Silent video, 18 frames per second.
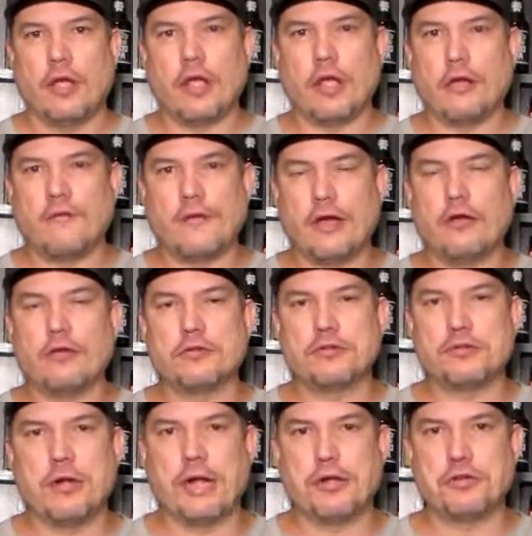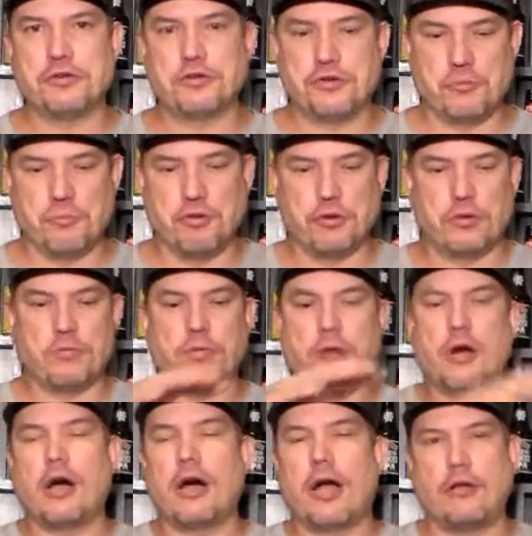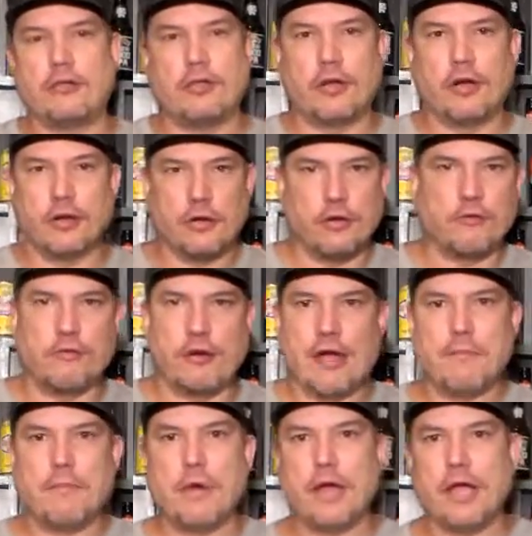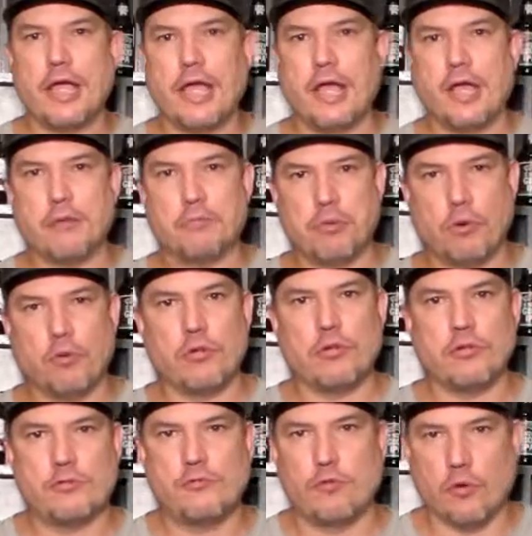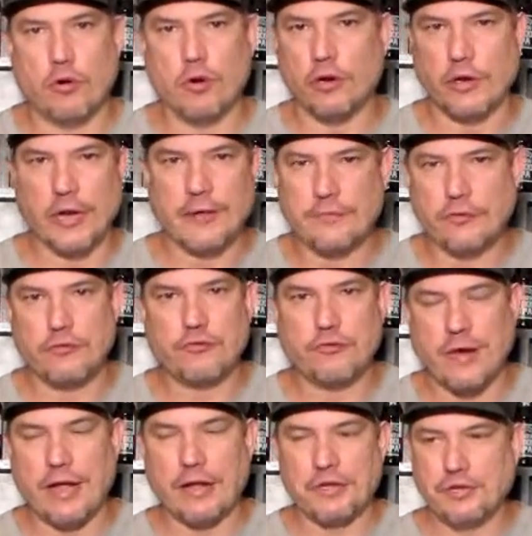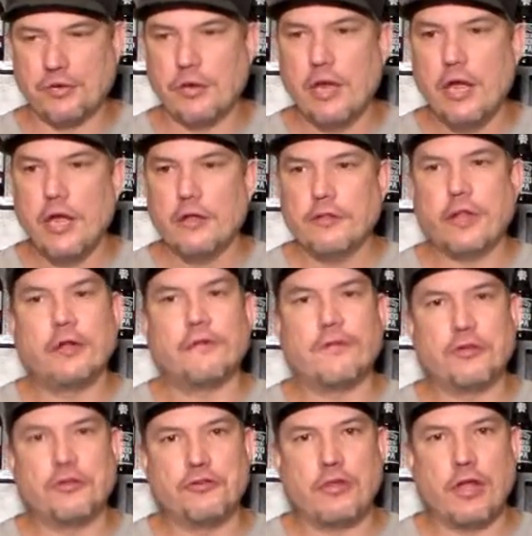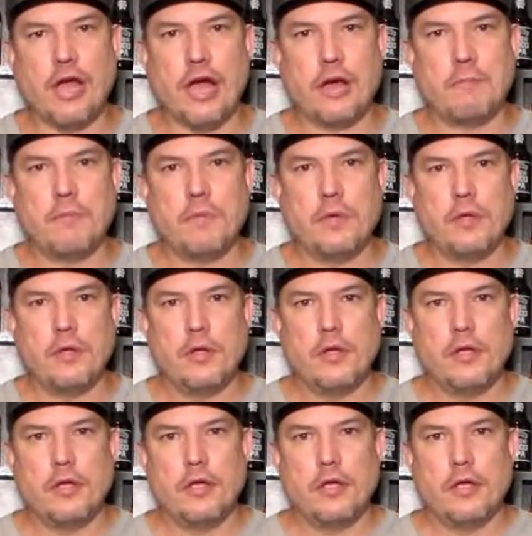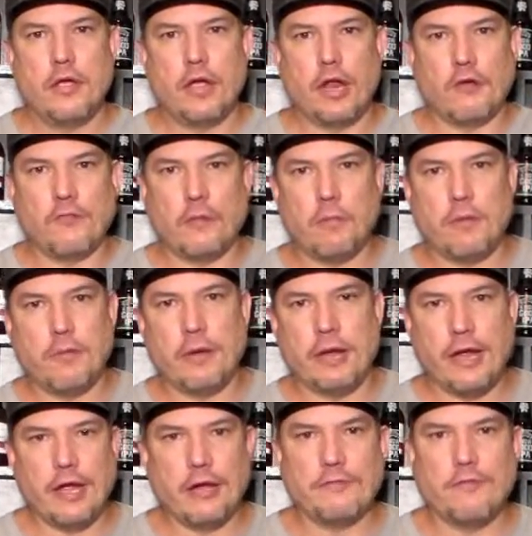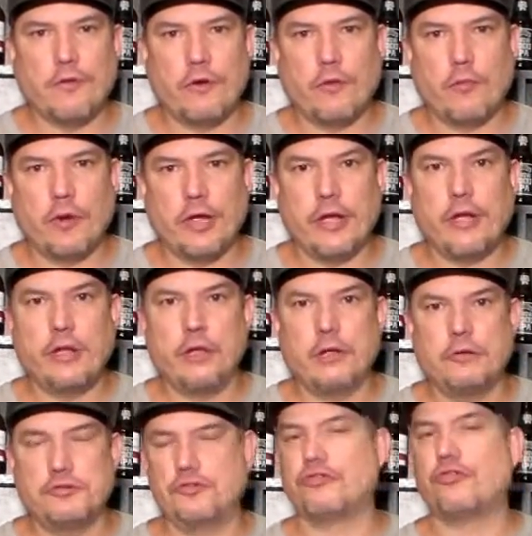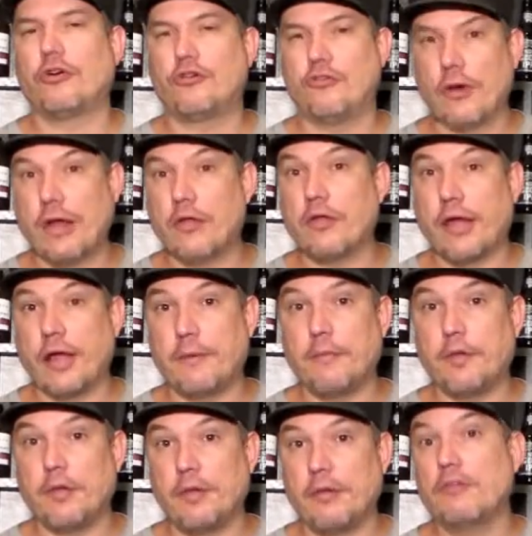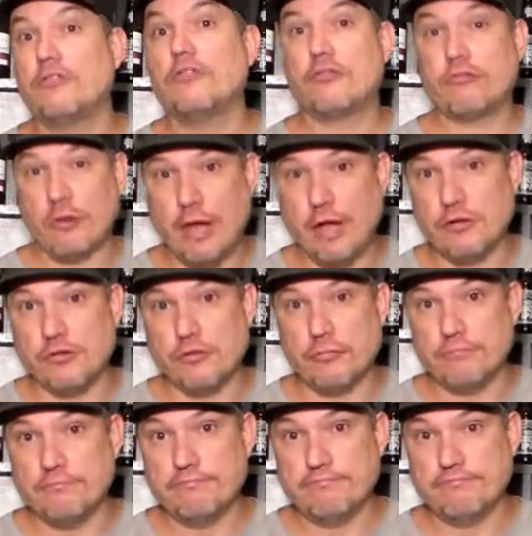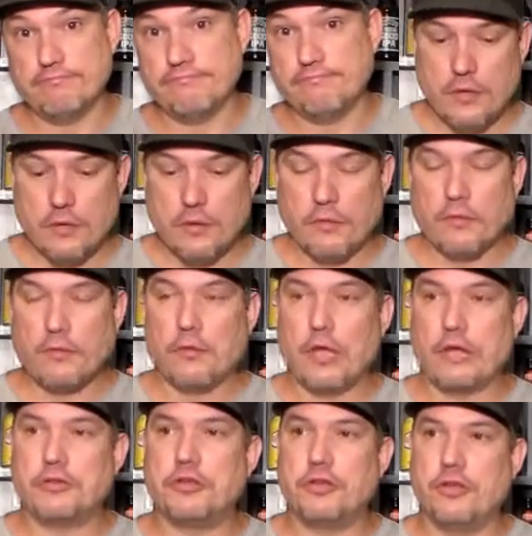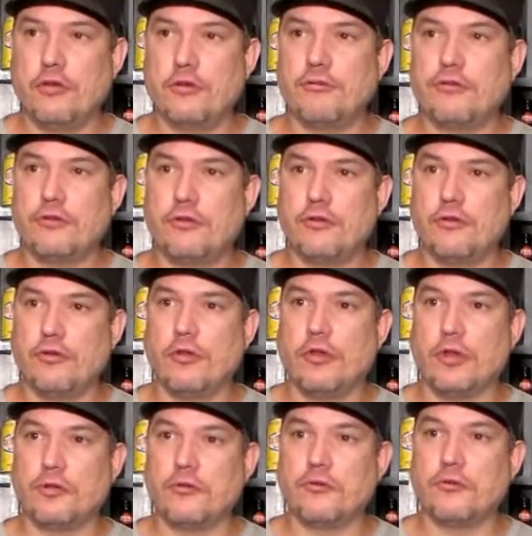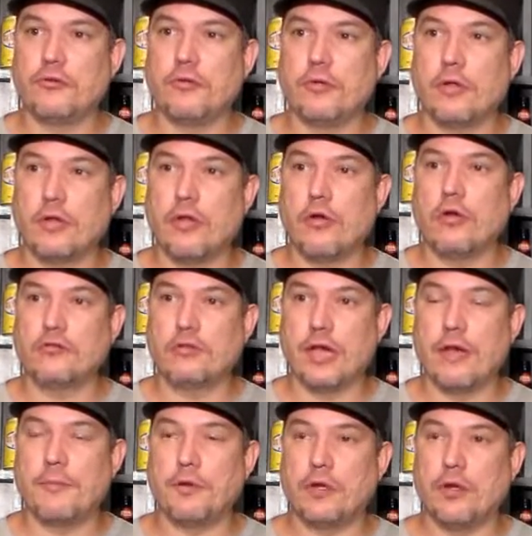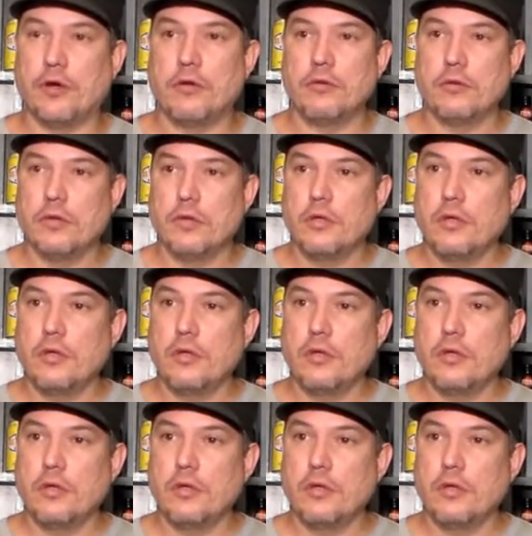And if I don't scratch her, she'll put her paw out there and grab my hand, pull it toward her, and I have to scratch her. Then if I stop, and if I put my hand far away, she'll start growling at me to scratch her. Now she used to do this a long time ago.